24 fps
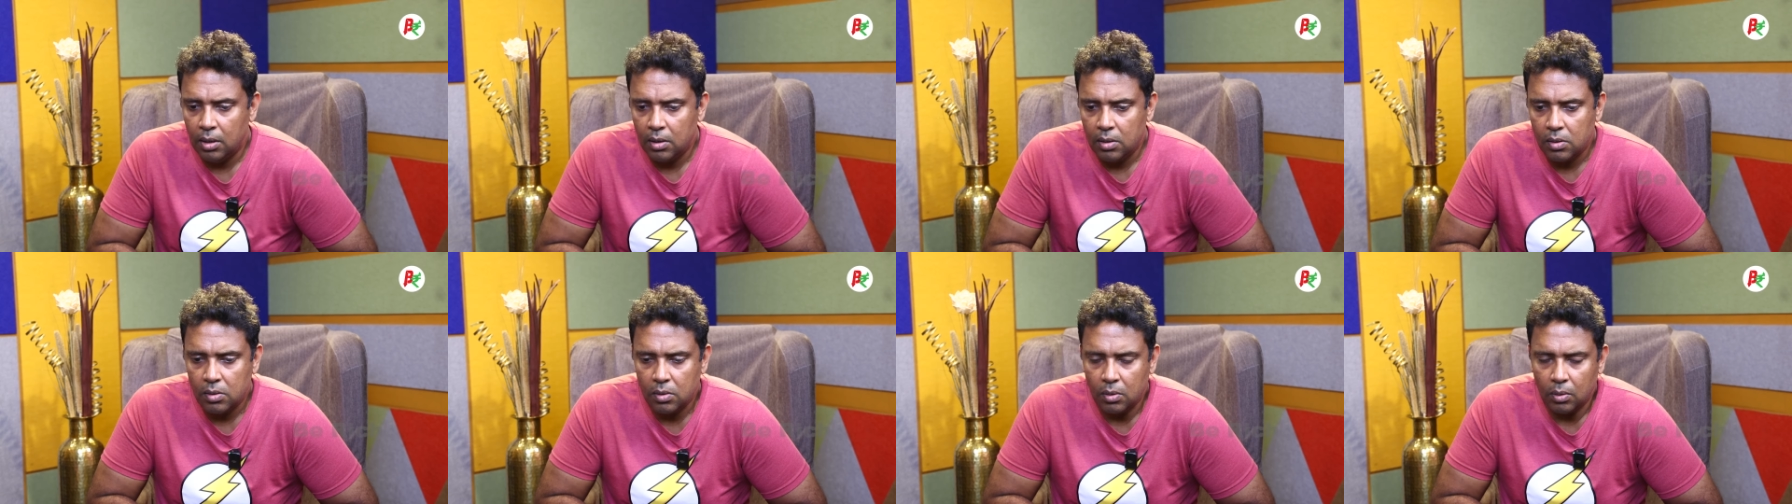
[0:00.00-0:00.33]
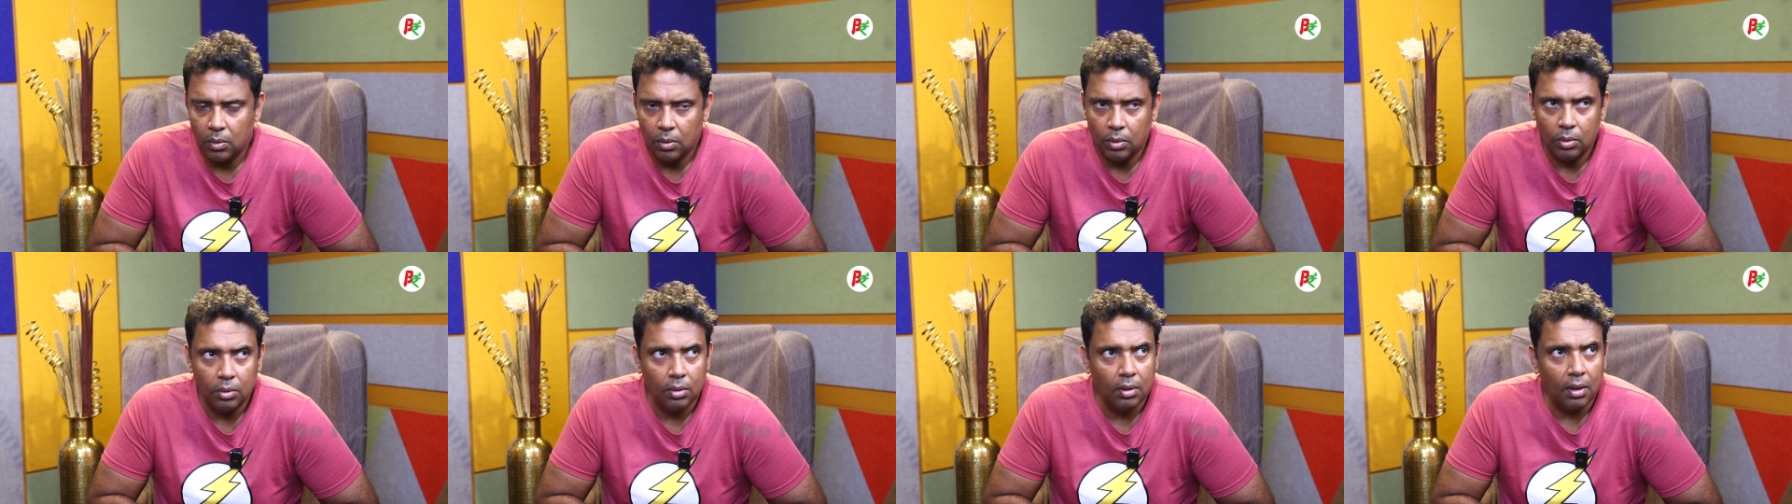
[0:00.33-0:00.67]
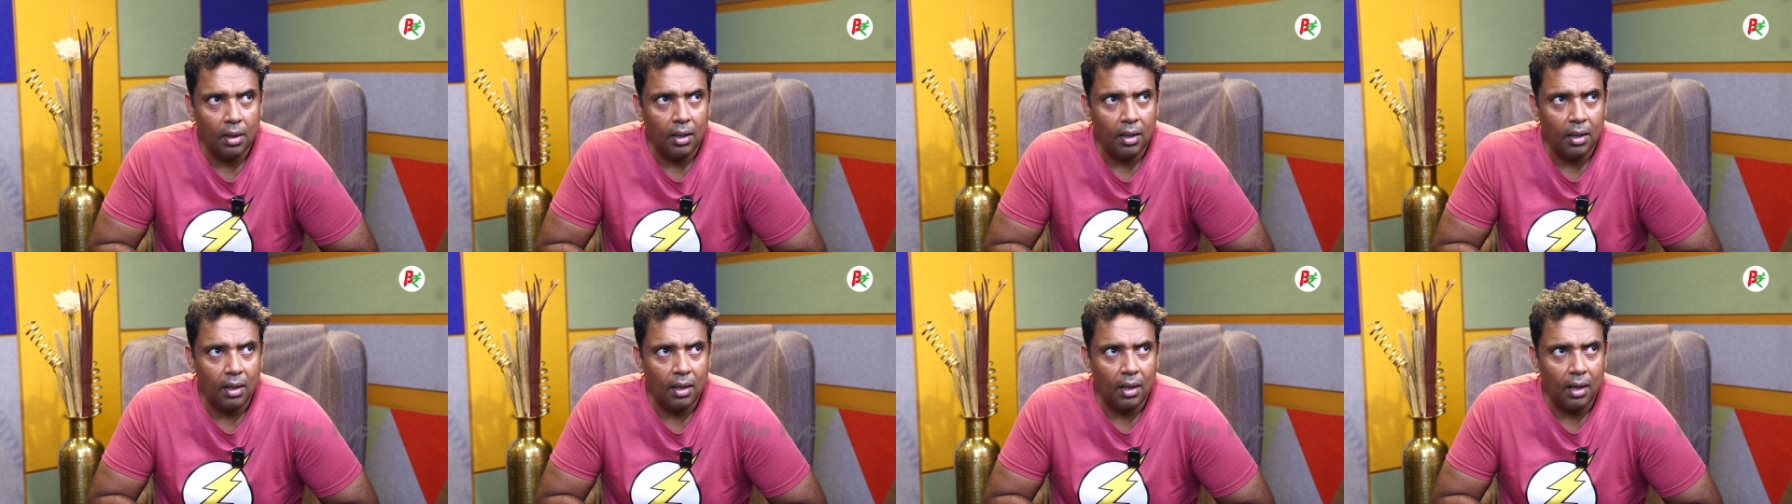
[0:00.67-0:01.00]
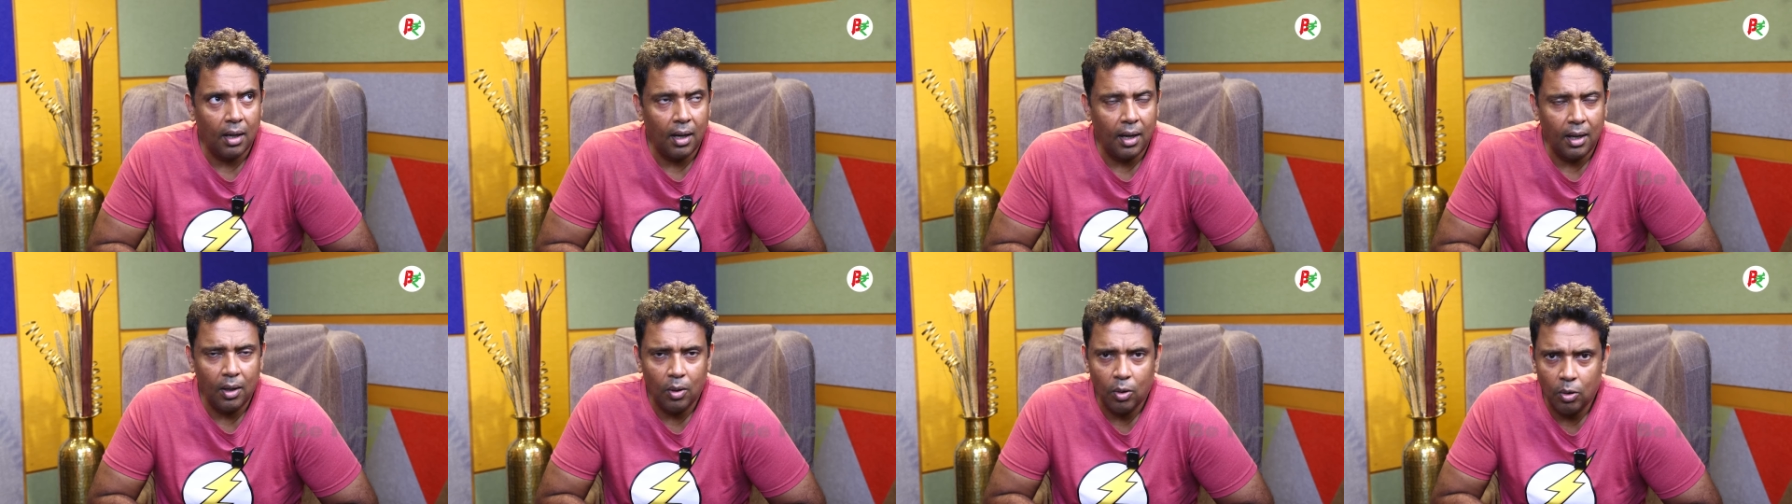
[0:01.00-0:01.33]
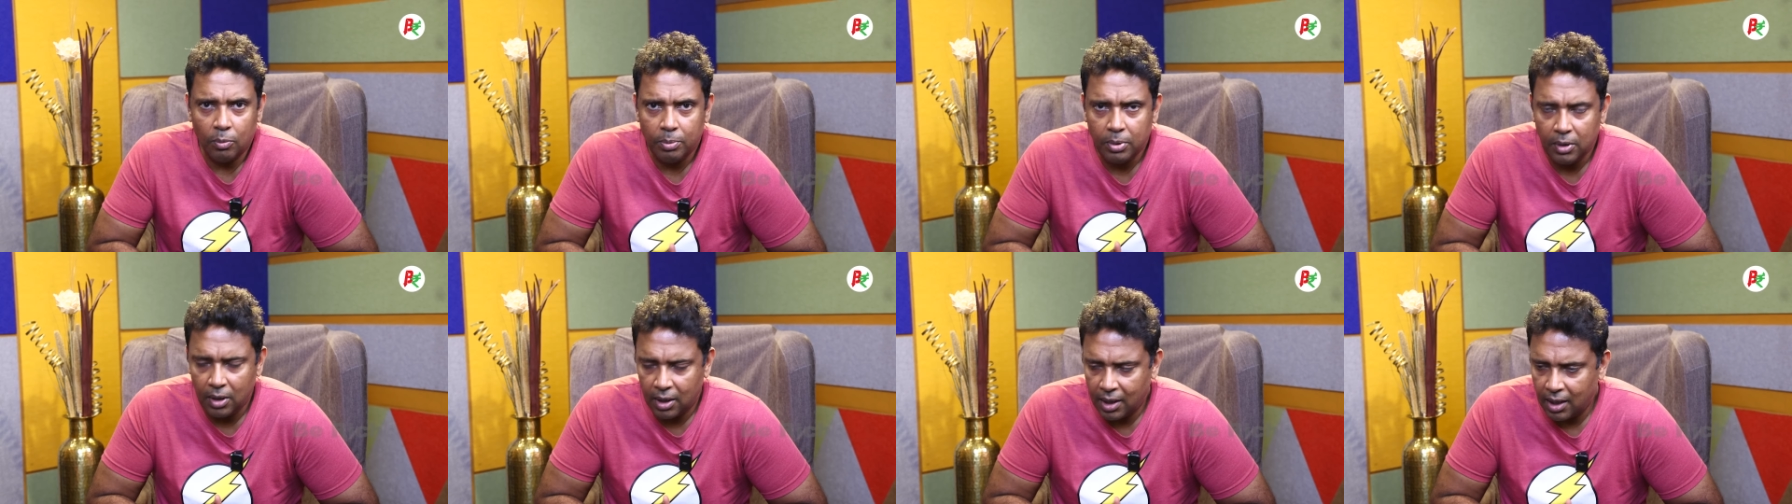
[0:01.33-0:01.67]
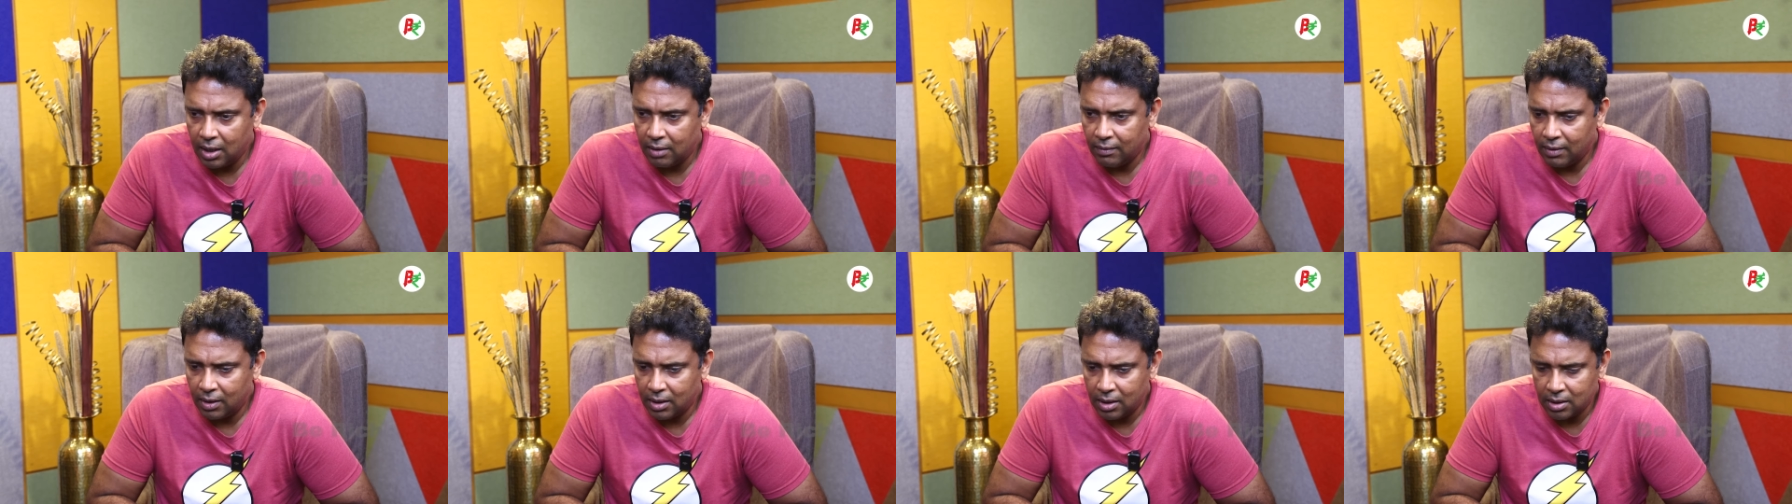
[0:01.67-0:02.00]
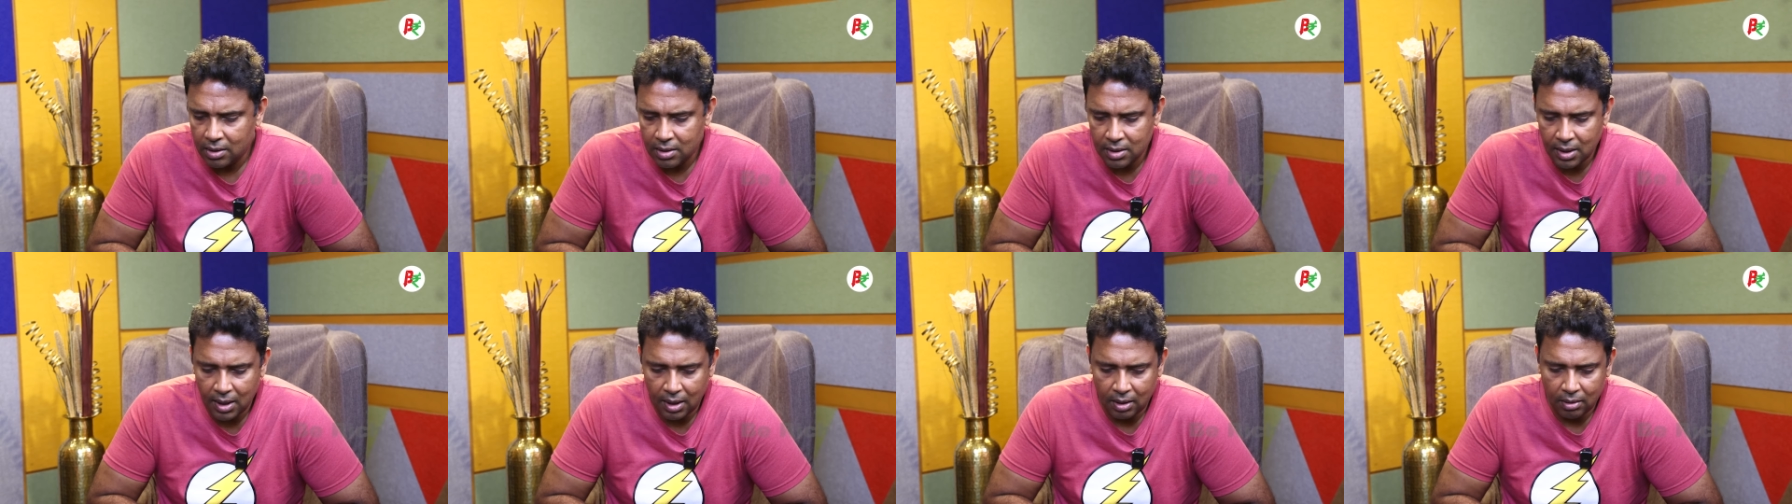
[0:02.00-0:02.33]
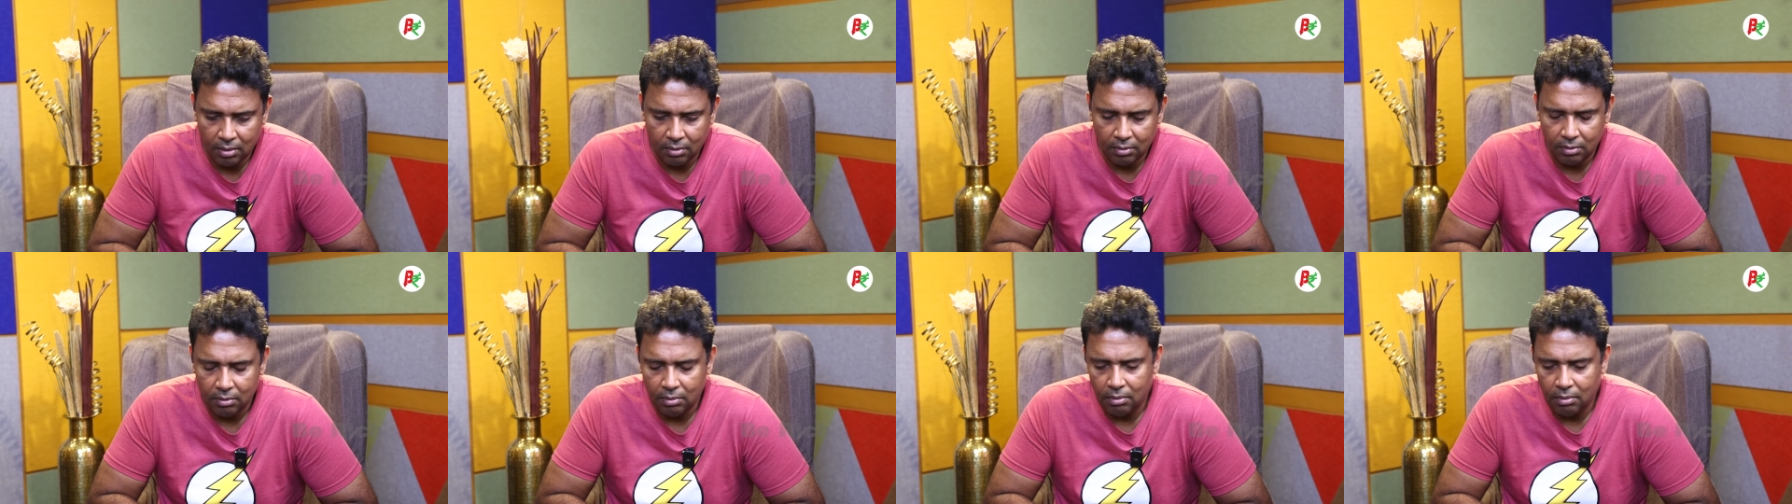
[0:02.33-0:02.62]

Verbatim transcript: So I hope you kind of understand,